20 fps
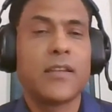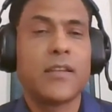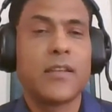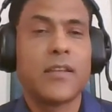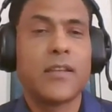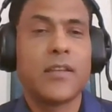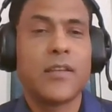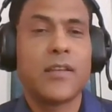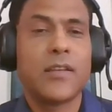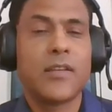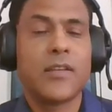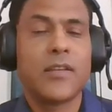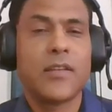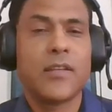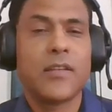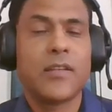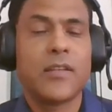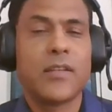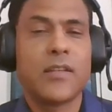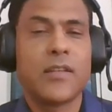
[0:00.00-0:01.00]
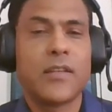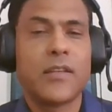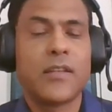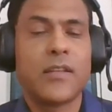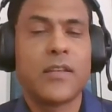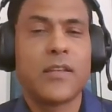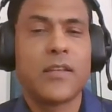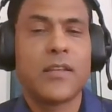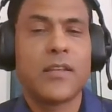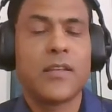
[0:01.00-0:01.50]

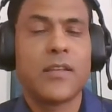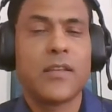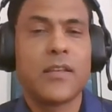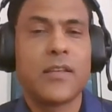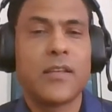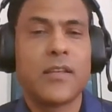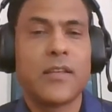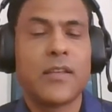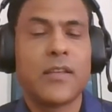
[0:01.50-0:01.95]
No one is speaking in this clip.